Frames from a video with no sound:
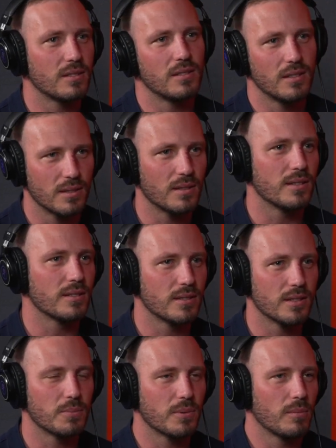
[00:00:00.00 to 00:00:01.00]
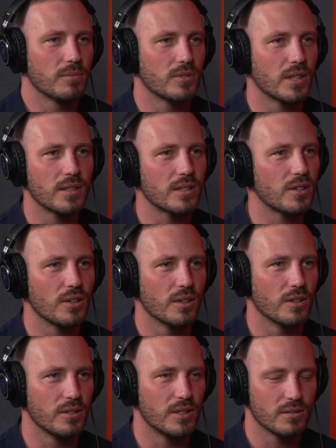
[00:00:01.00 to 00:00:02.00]
And, you know, there's problems that
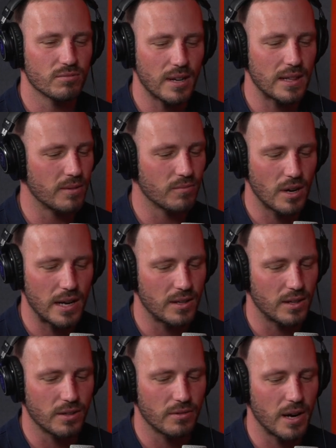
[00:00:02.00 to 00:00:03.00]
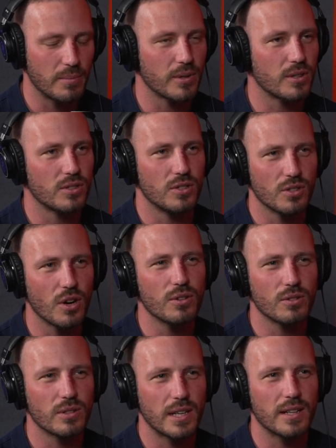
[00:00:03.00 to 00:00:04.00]
occur and you run them right into the ground because you know
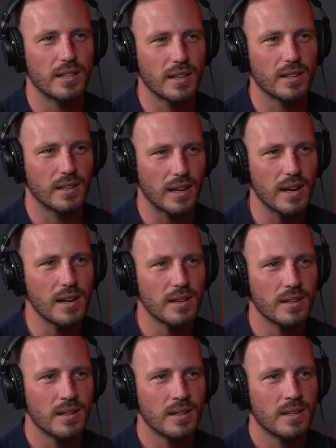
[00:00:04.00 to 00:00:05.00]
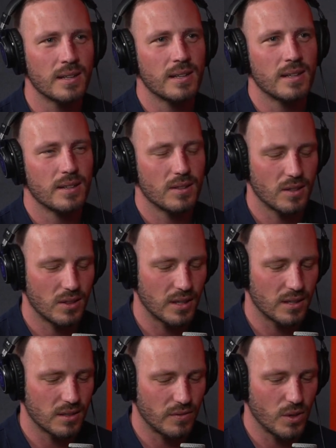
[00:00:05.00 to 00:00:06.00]
you'll get another car. The thing
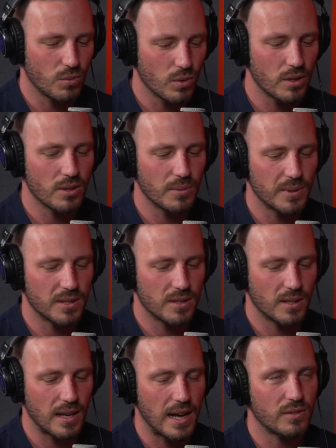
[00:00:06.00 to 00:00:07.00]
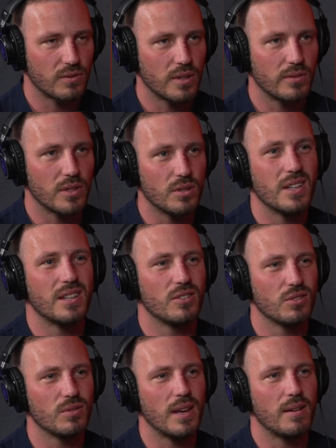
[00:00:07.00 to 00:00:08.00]
is, if you want your business to last forever, you need to
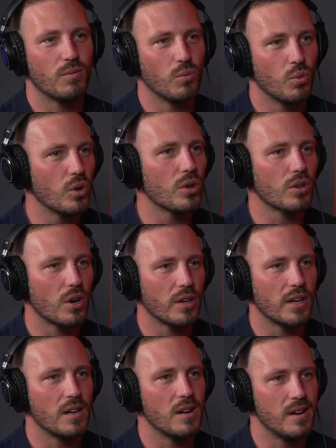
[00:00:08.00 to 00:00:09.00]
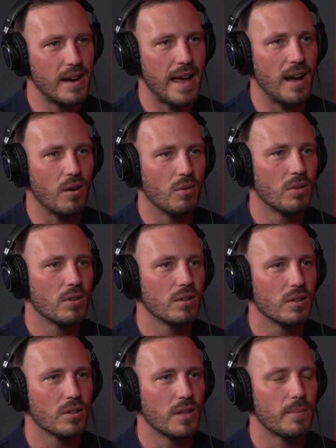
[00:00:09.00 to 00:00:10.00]
do that work on it now.
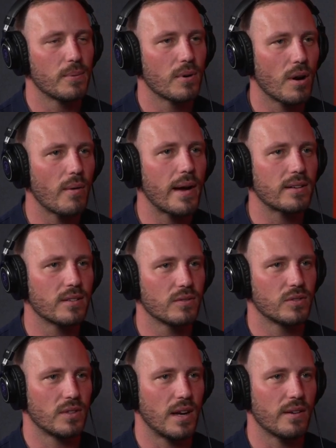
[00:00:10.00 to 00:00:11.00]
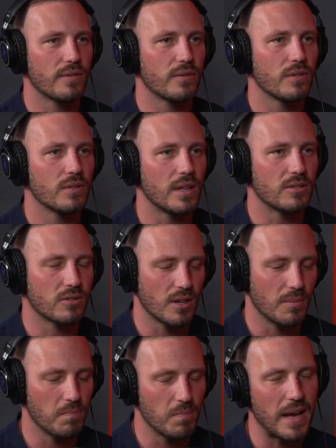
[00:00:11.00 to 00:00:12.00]
You know, that proactive stuff that's going
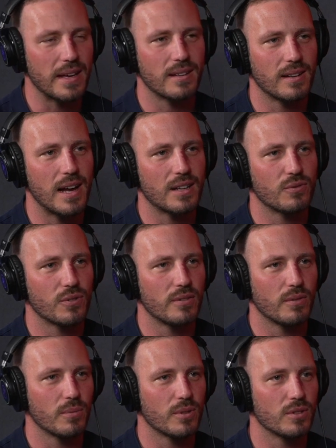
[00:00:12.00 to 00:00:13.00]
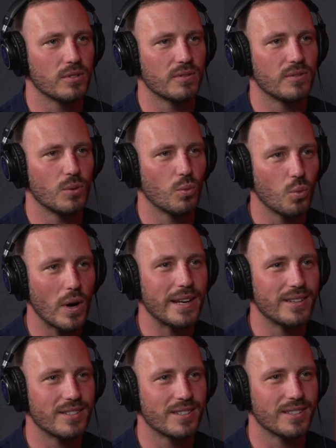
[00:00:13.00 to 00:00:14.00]
to make it last forever. Because if you wait
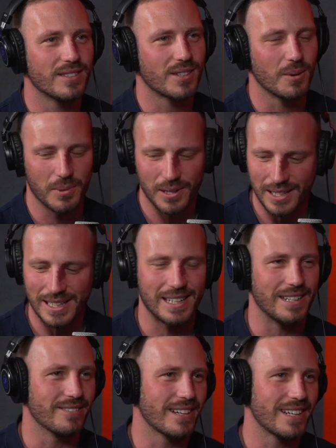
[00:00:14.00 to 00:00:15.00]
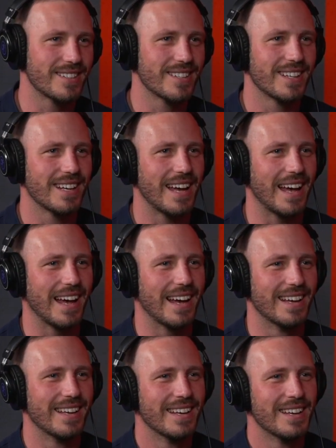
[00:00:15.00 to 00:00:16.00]
until it's completely wrecked,
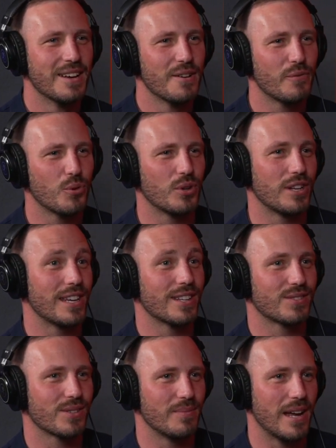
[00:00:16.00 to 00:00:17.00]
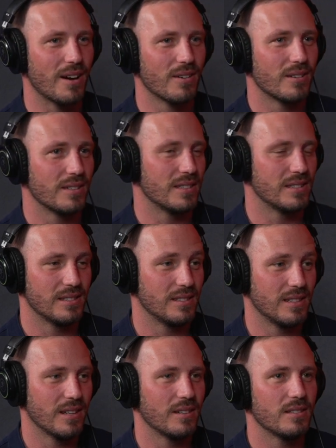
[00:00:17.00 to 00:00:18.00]
40 years from now, it
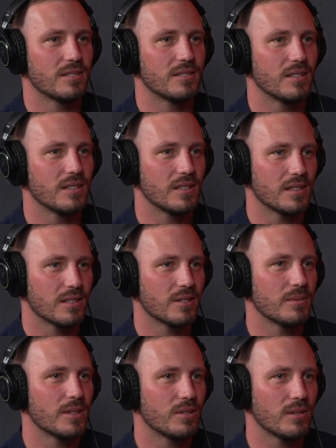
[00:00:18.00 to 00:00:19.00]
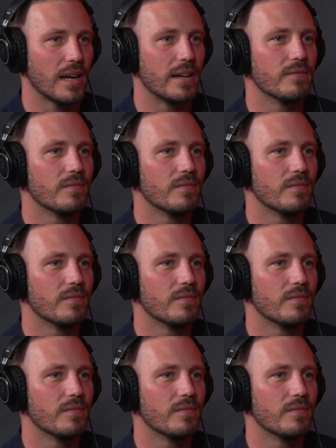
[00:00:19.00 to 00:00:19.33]
could be too late.